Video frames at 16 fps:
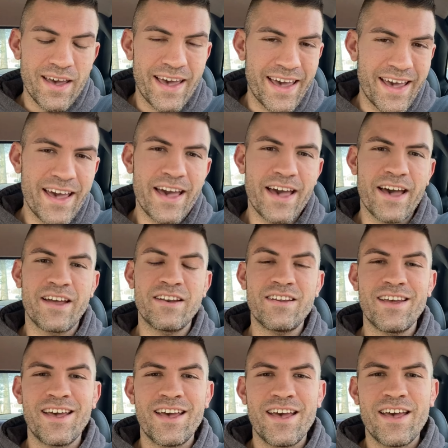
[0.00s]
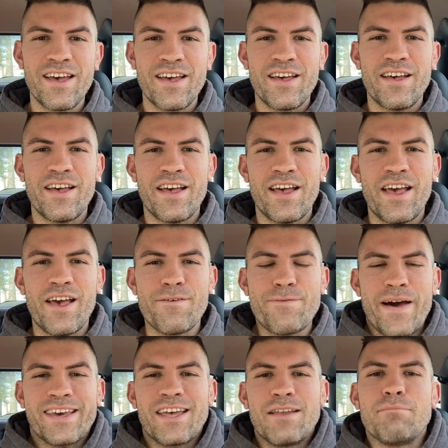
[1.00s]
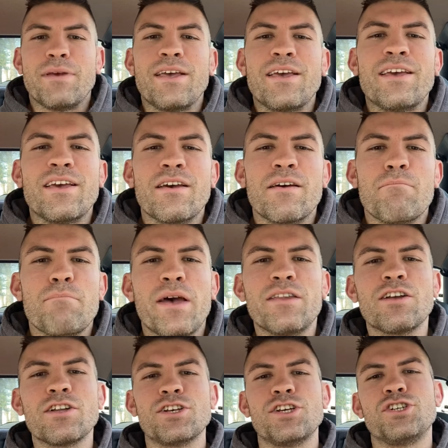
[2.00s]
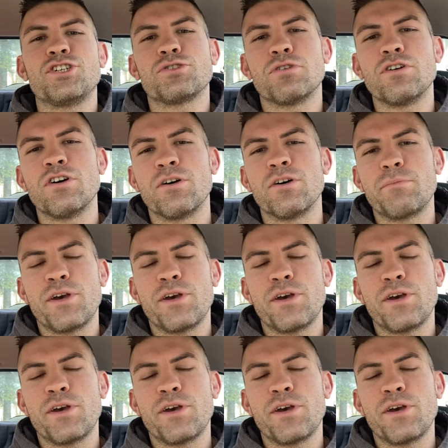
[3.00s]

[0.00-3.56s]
And if I can be mentally strong,